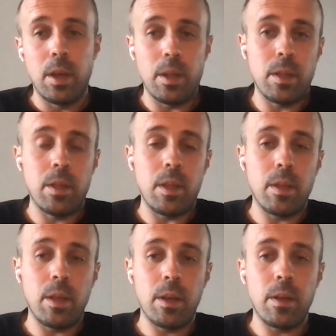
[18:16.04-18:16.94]
And
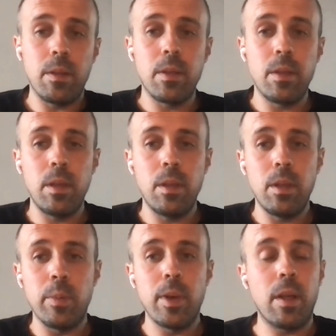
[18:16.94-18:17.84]
as I can see,
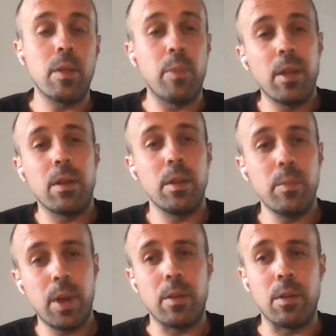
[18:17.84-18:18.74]
it becomes better
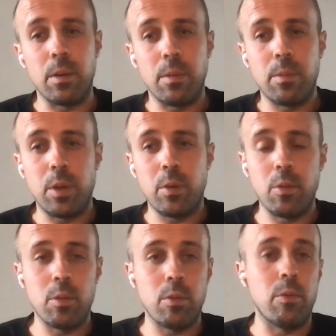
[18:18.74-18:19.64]
and better
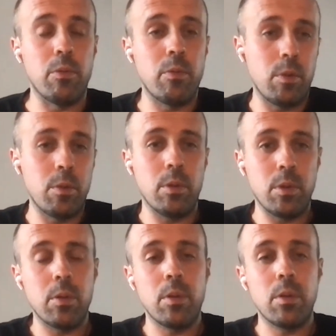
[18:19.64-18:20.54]
because of
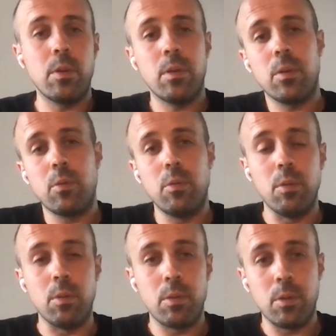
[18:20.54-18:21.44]

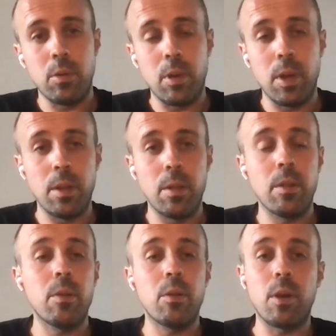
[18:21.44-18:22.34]
cool create
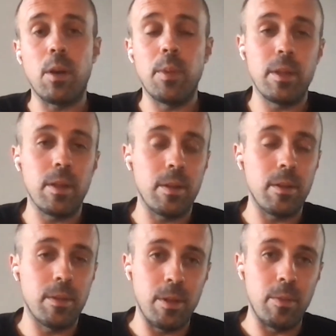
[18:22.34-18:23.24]

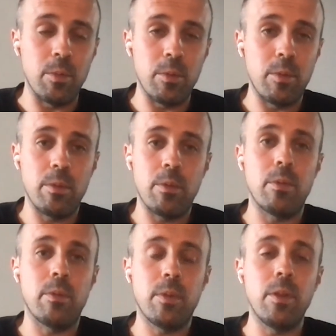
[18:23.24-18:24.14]
Cometa
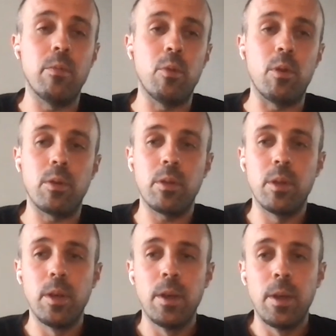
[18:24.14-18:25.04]
teamwork.
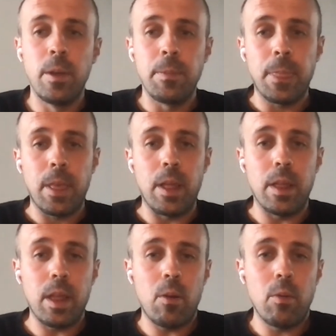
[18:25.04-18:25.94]

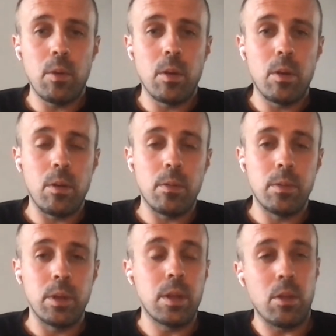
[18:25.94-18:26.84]
And now
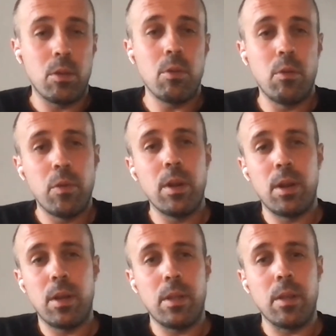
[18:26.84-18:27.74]
it can solve
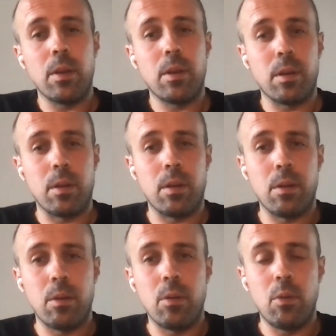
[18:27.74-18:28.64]
really, I think,
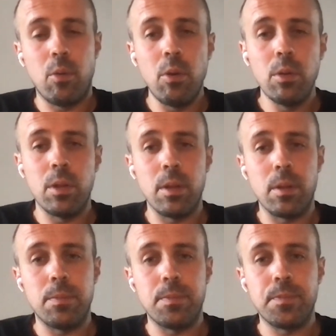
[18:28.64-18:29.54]
all
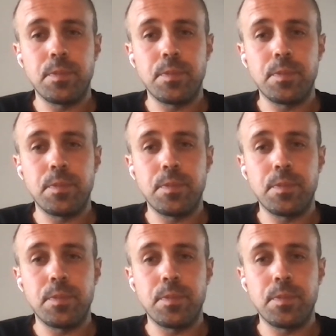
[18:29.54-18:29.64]
the